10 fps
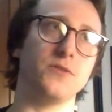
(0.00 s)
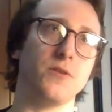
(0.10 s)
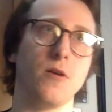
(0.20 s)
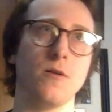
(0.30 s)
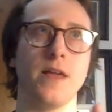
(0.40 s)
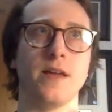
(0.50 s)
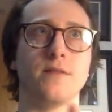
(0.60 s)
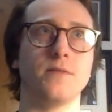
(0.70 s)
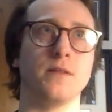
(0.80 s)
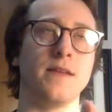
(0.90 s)
there are like
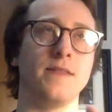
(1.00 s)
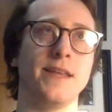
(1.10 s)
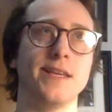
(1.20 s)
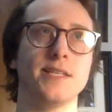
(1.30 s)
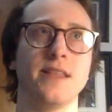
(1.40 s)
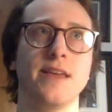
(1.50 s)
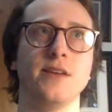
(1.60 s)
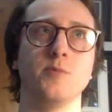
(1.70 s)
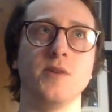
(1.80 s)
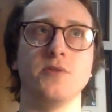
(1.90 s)
cleanliness
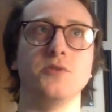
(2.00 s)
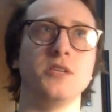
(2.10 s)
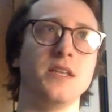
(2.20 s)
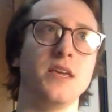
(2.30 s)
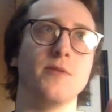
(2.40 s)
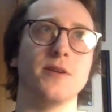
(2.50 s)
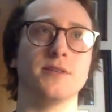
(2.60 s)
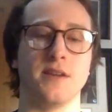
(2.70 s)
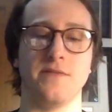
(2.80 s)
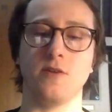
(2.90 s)
things with OCD where it's
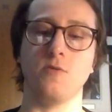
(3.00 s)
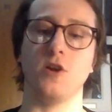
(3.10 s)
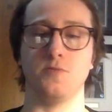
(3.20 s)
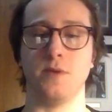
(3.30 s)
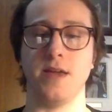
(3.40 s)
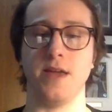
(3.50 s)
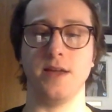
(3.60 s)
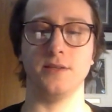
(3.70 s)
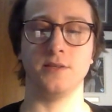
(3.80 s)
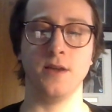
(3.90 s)
like if I don't wash my
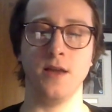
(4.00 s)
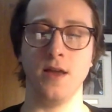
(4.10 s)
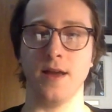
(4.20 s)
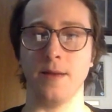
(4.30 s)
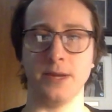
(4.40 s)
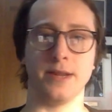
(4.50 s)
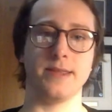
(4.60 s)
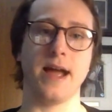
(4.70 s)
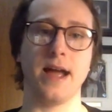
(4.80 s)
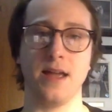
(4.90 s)
hands, I'm gonna
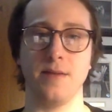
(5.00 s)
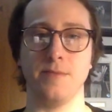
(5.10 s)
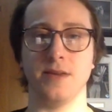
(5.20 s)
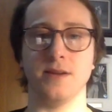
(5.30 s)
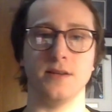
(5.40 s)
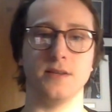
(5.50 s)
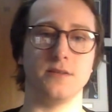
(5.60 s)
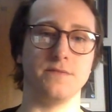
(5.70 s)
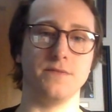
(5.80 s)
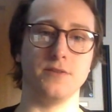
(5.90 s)
die because
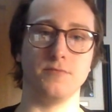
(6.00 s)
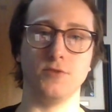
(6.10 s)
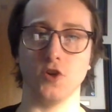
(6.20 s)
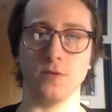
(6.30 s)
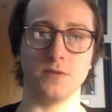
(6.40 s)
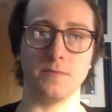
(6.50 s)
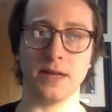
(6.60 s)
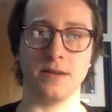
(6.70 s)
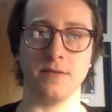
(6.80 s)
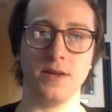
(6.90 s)
of the germs and
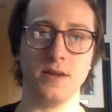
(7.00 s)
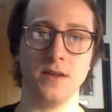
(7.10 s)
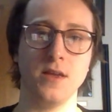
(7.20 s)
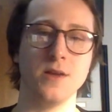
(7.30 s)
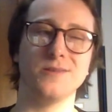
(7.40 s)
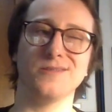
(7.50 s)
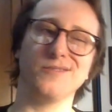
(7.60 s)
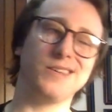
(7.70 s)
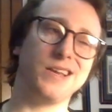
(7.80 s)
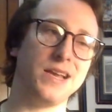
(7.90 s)
bacteria. So
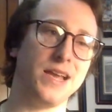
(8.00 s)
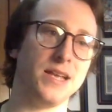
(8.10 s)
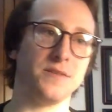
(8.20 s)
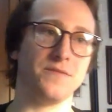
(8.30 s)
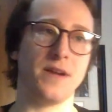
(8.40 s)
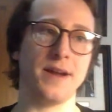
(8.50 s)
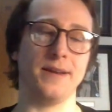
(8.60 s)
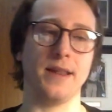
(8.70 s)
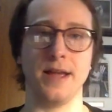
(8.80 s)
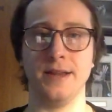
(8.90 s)
it's a fine
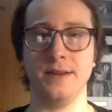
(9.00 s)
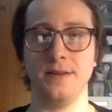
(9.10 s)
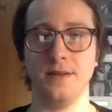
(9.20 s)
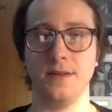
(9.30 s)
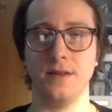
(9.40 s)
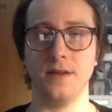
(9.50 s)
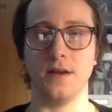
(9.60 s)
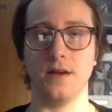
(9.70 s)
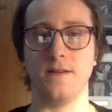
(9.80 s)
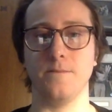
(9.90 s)
line,
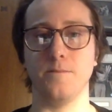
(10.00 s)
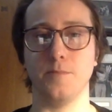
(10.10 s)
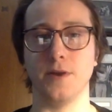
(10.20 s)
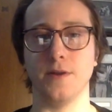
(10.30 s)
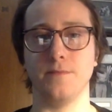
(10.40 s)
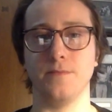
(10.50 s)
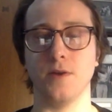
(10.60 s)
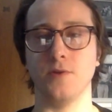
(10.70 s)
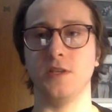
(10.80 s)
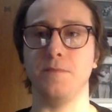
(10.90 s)
but
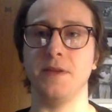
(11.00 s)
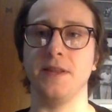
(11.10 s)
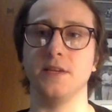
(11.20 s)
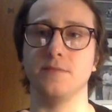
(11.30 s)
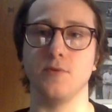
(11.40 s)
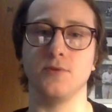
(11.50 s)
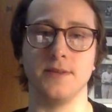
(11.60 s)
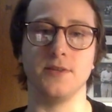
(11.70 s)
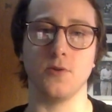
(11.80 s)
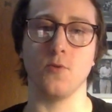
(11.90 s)
OCPD is mostly
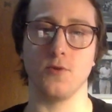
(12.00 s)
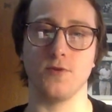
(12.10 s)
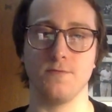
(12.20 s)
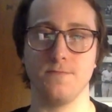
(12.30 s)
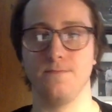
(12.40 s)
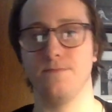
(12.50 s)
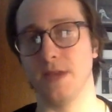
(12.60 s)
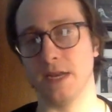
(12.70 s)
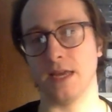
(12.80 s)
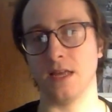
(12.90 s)
just order
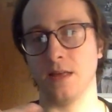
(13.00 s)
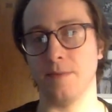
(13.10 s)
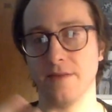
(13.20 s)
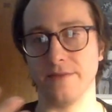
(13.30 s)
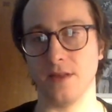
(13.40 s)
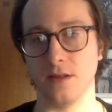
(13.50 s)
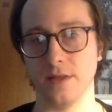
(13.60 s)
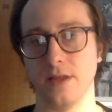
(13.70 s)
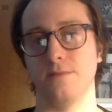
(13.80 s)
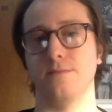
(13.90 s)
and like keeping everything clean.